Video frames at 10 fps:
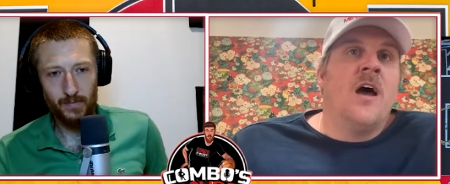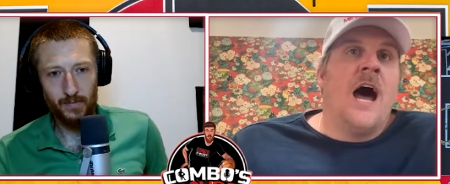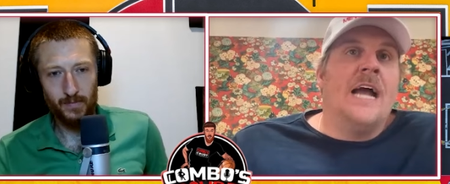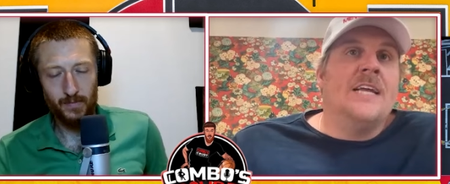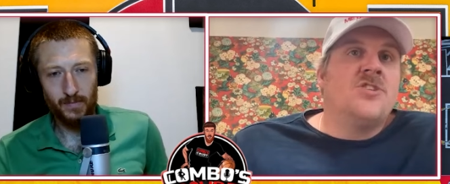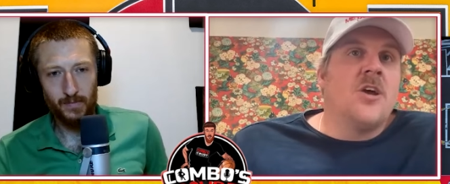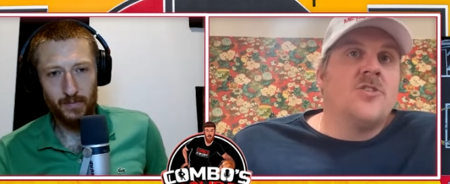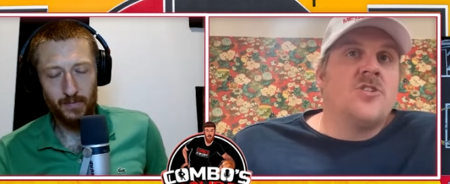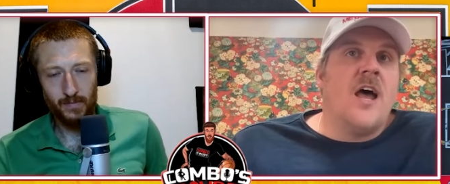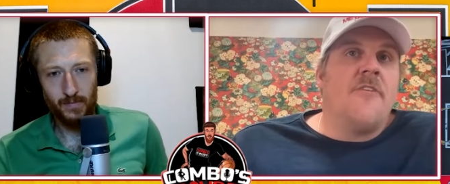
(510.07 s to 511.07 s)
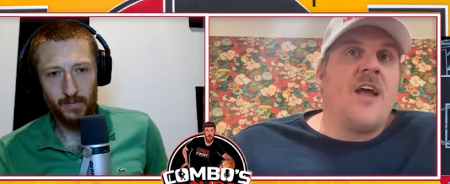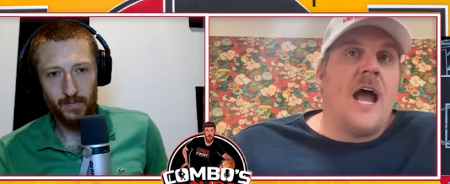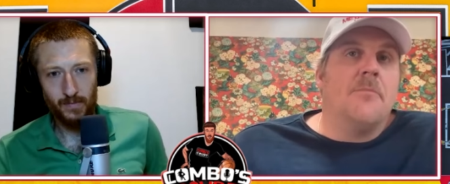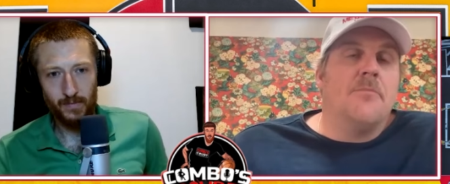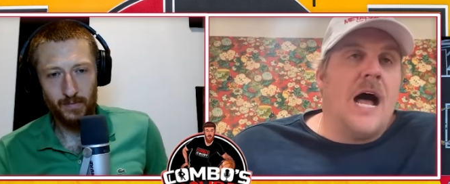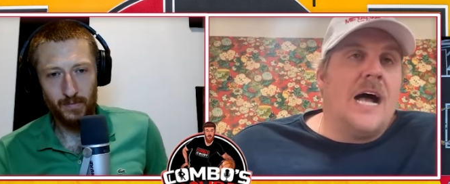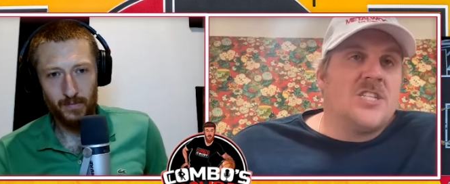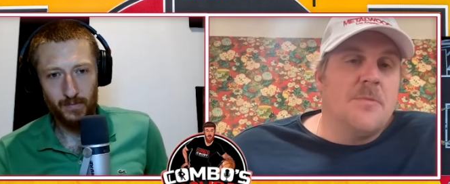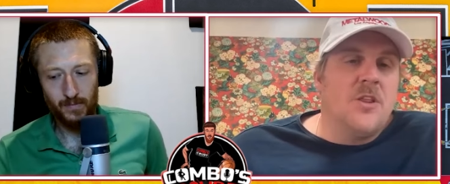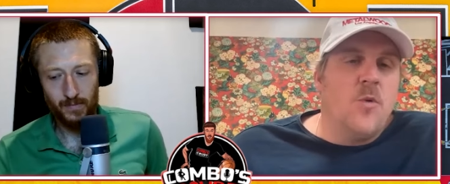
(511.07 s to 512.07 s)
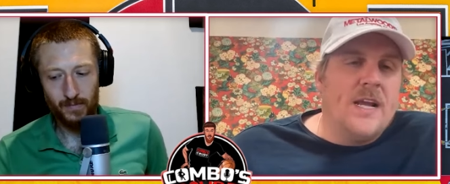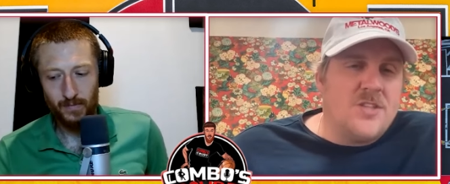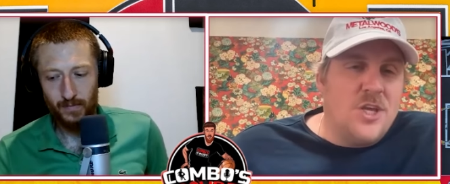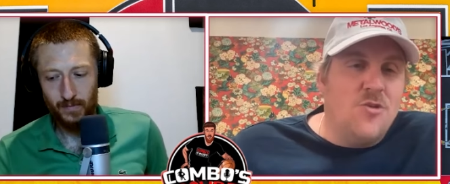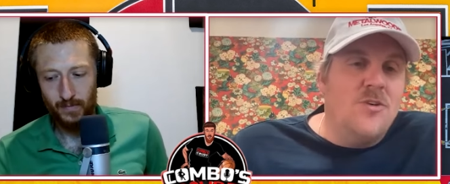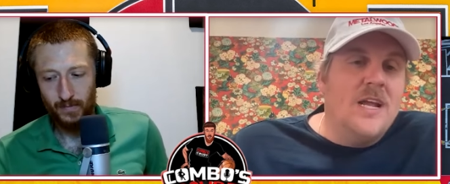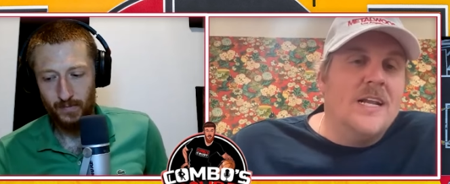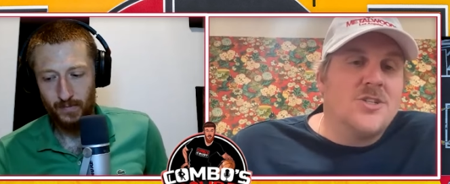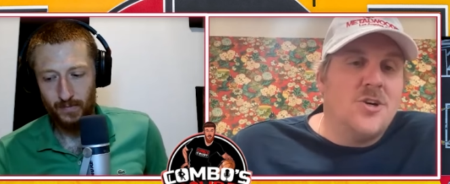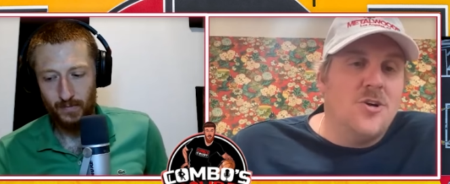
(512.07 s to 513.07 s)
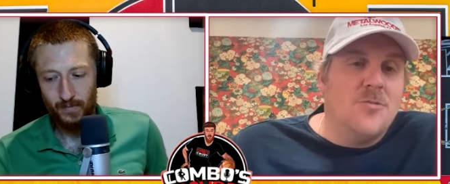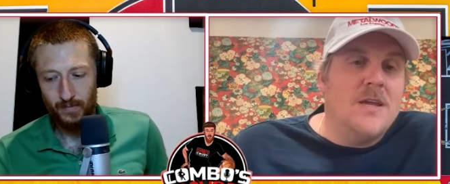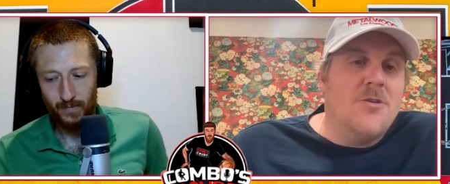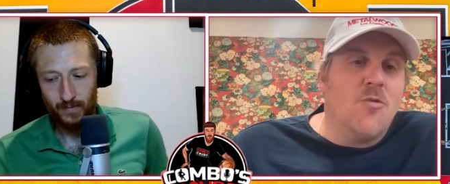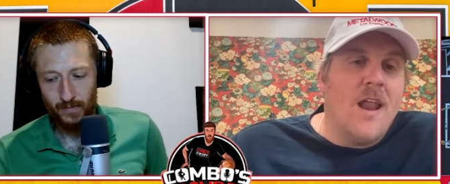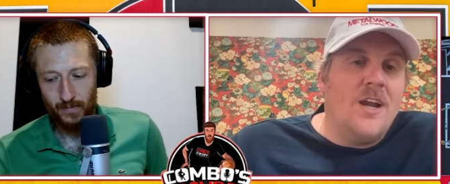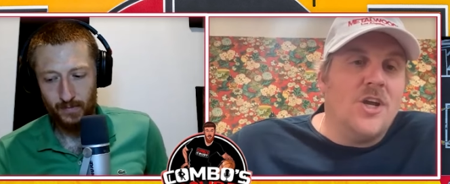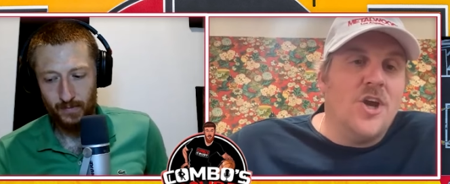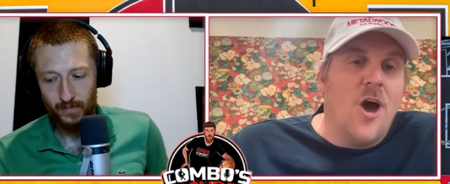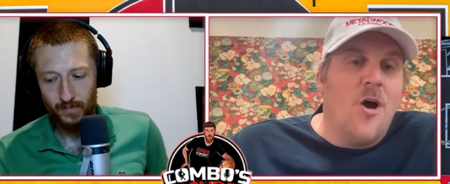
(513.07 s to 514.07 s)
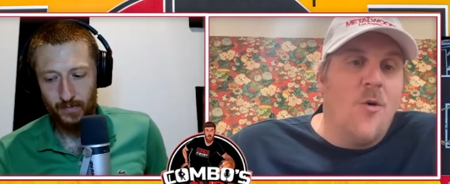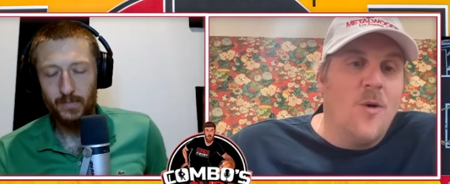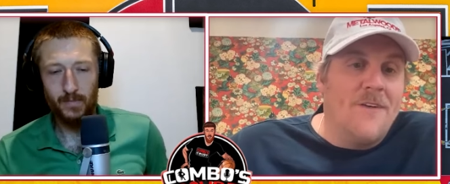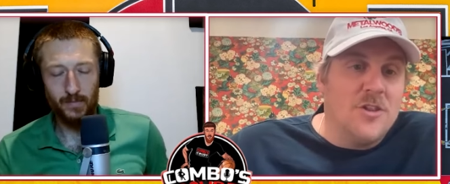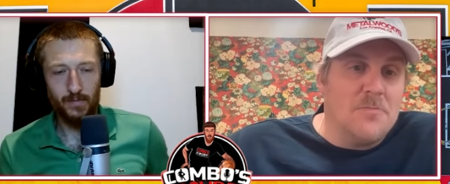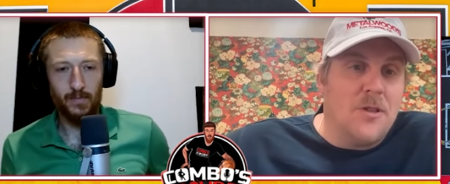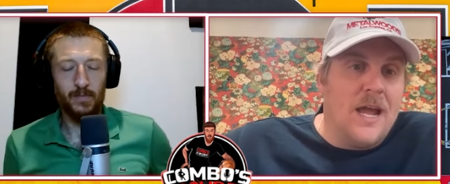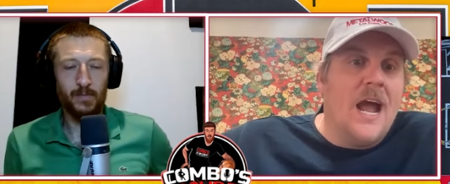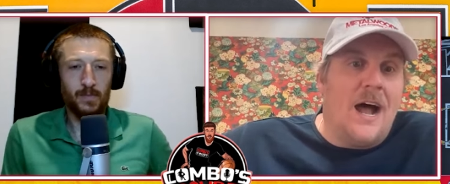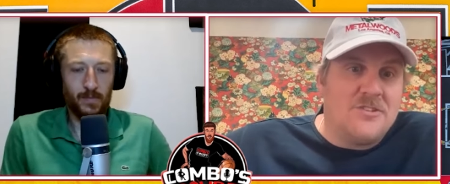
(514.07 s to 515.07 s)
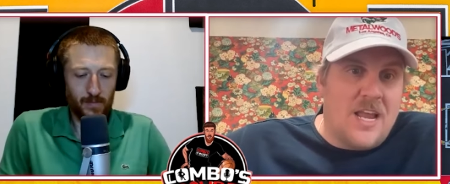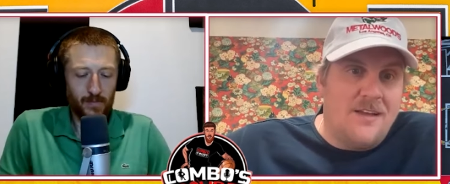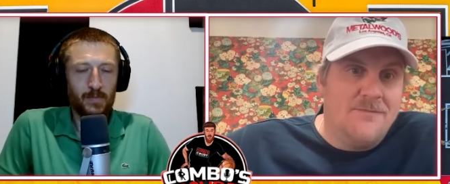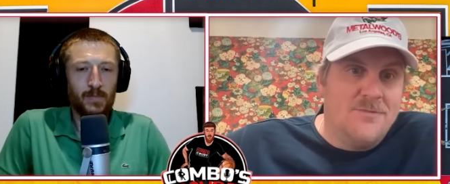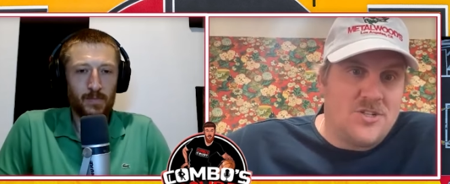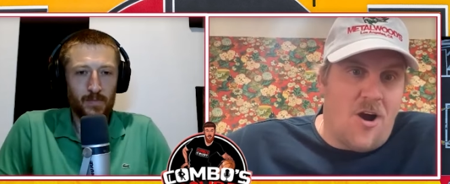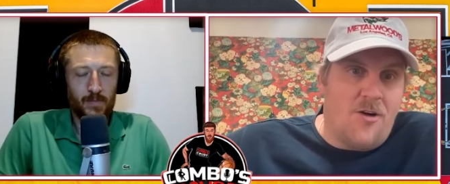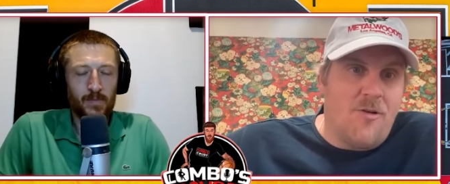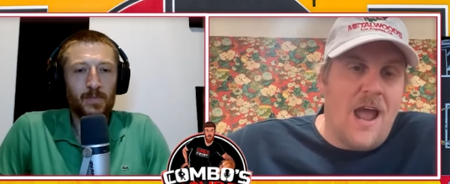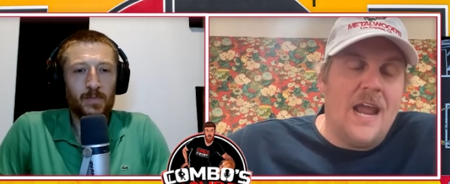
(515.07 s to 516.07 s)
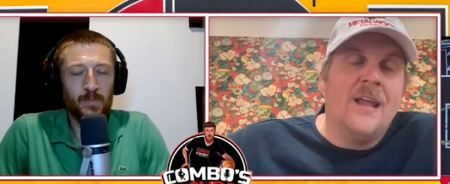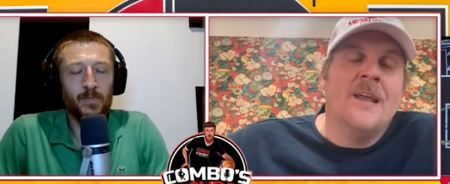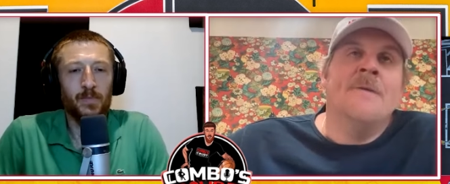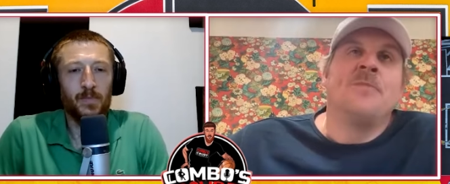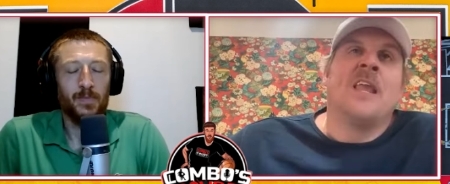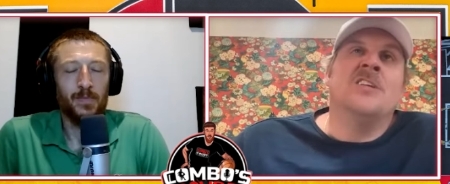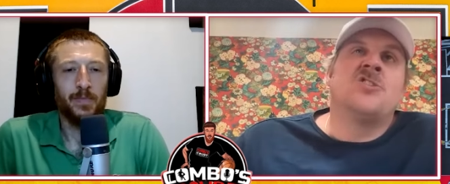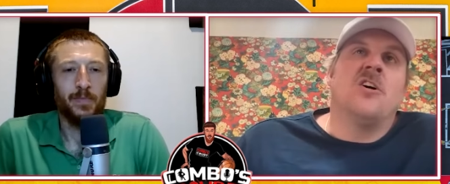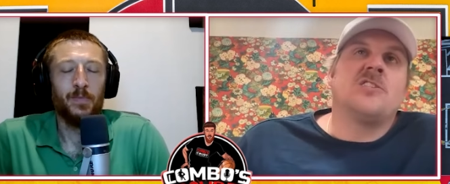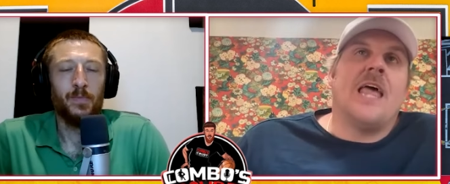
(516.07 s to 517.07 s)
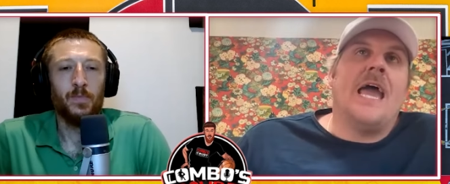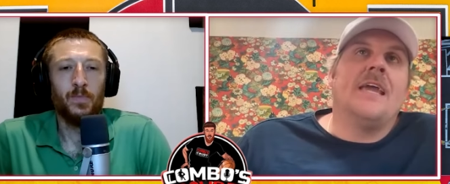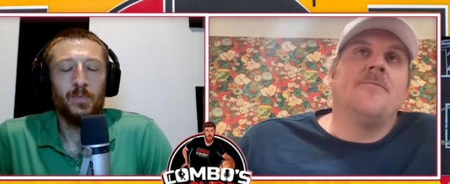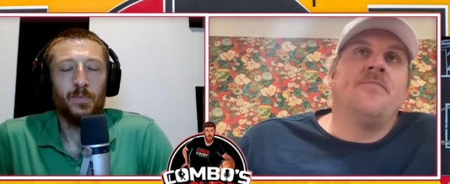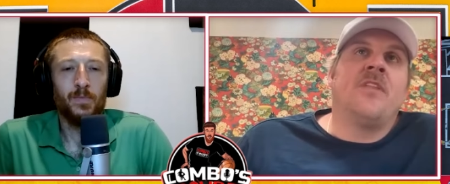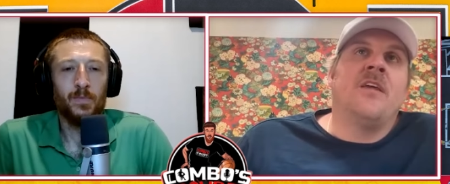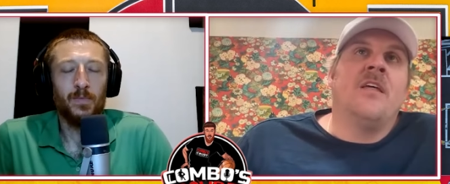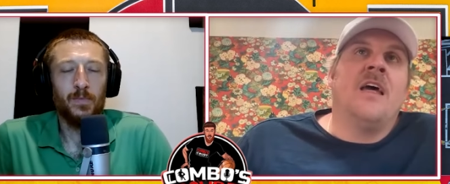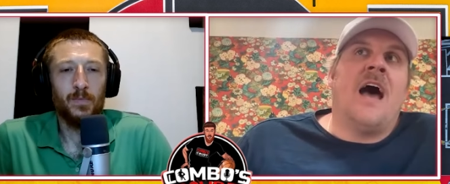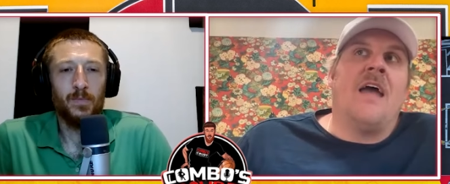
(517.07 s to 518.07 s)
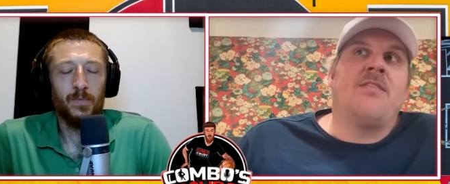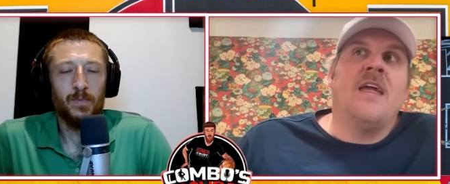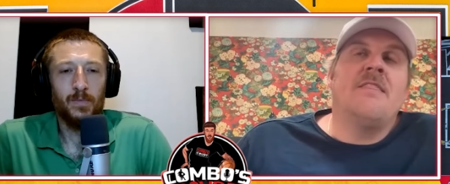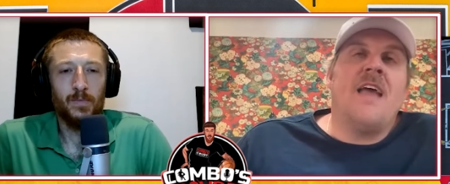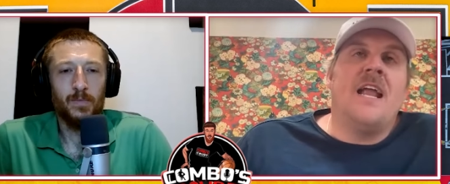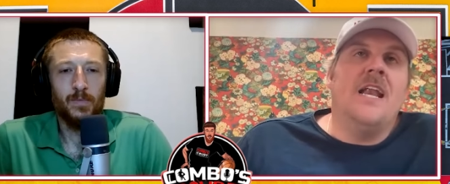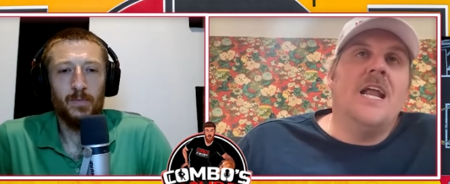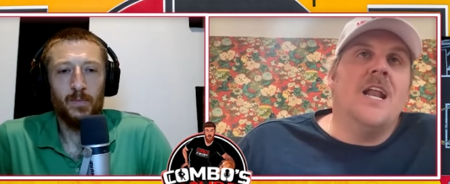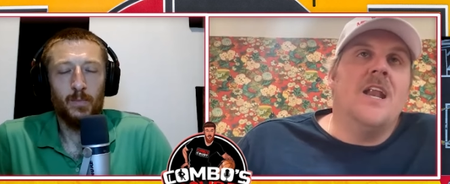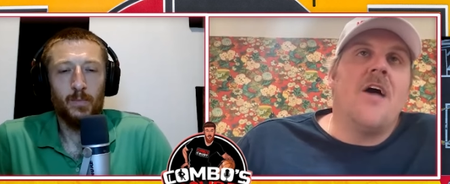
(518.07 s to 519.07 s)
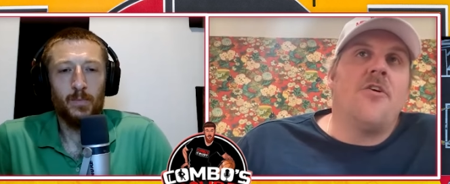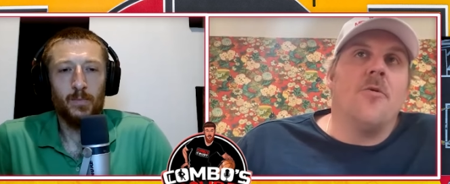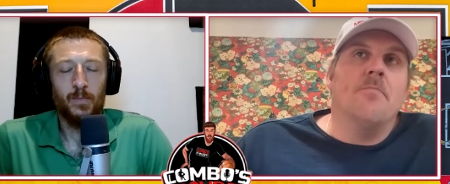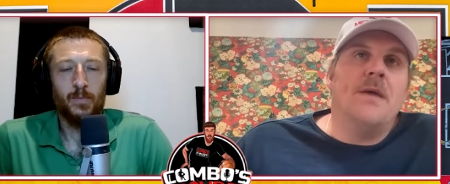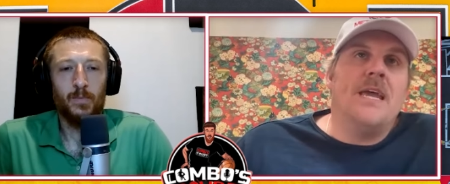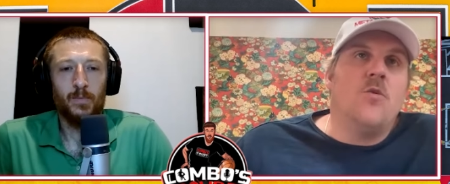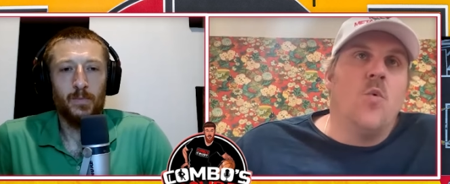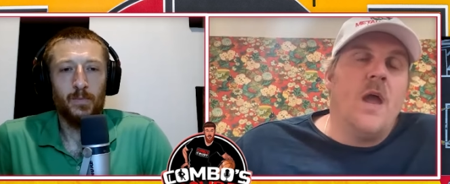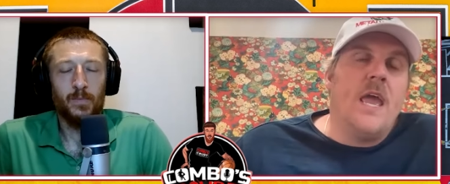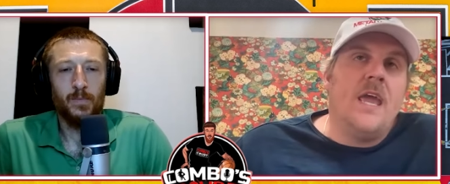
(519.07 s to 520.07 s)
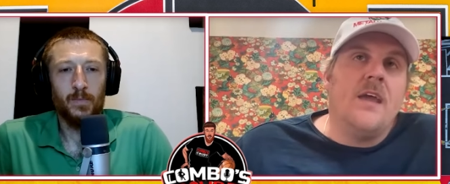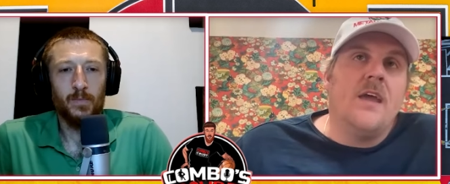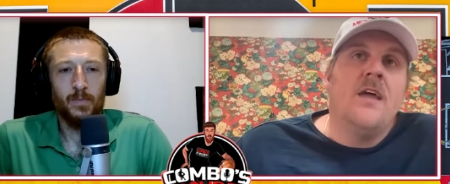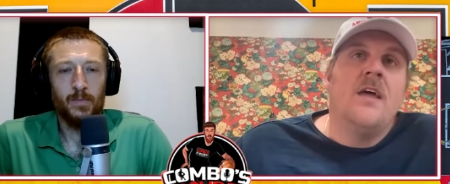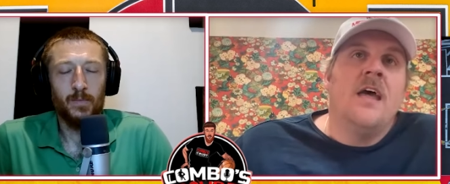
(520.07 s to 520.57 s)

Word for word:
Speaker 1: ISO stuff kind of blossom in the ways that you need it to to be ready to go whenever the playoffs start, right? And so it's like, I think they need another big wing